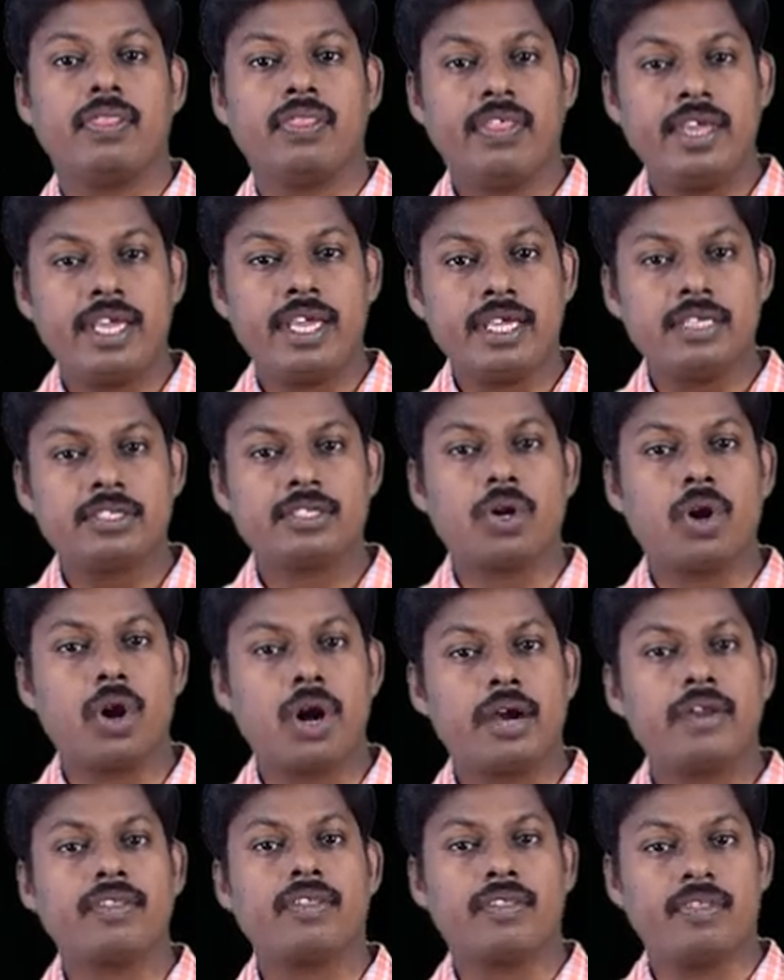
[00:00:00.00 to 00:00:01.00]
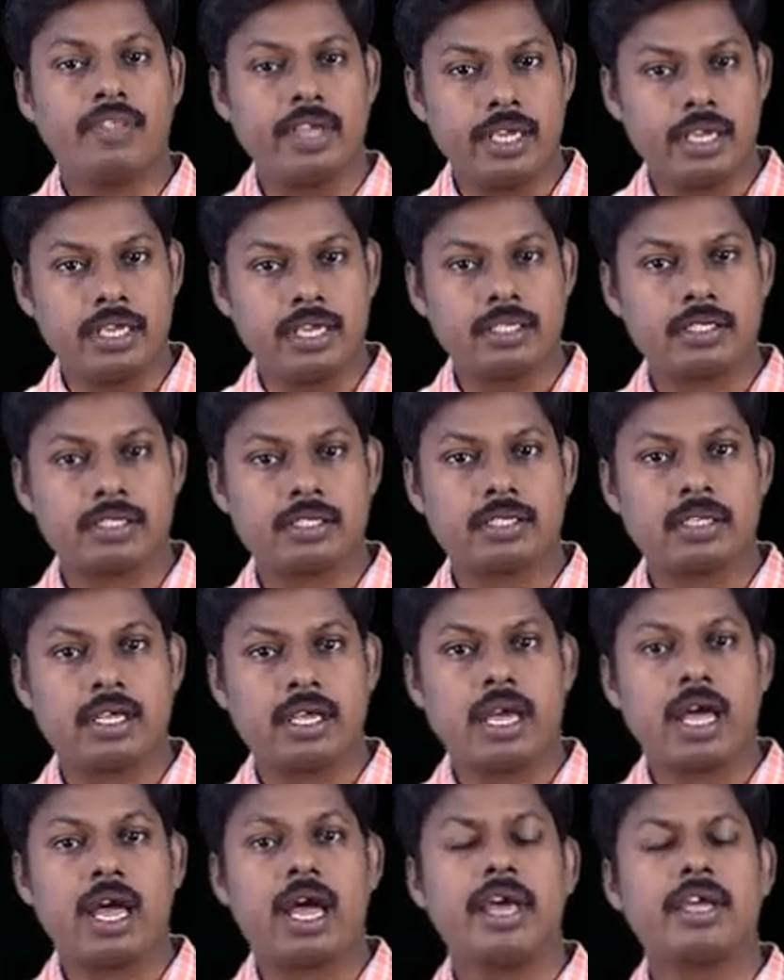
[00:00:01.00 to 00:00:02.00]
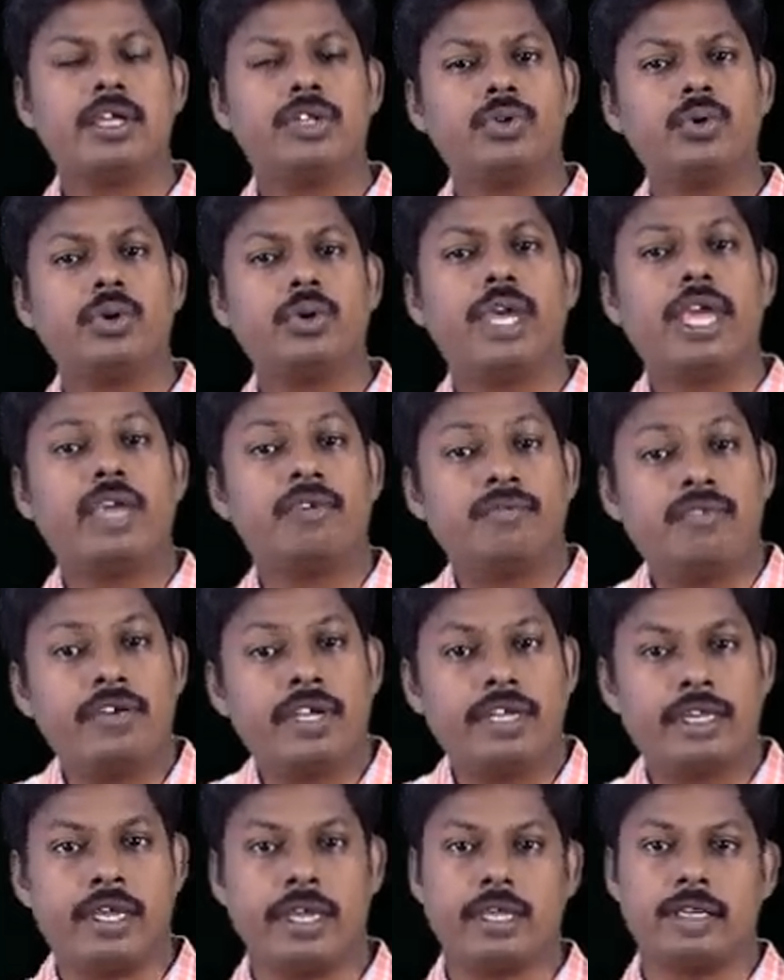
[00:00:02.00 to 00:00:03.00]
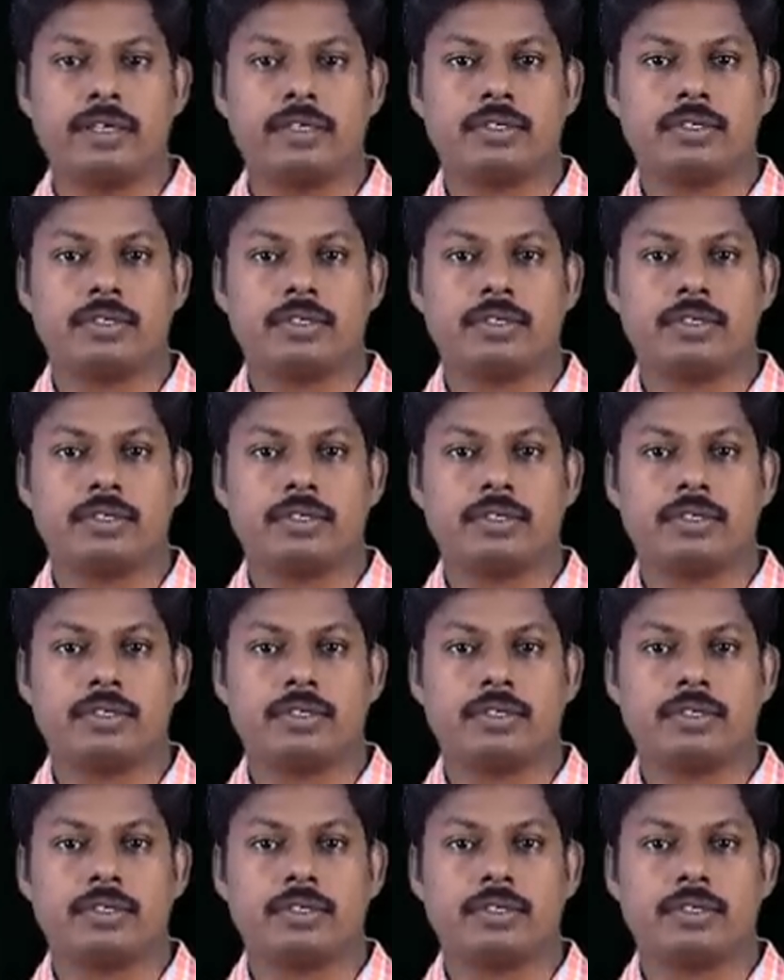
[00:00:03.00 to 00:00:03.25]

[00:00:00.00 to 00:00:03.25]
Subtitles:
These are the things I do every day.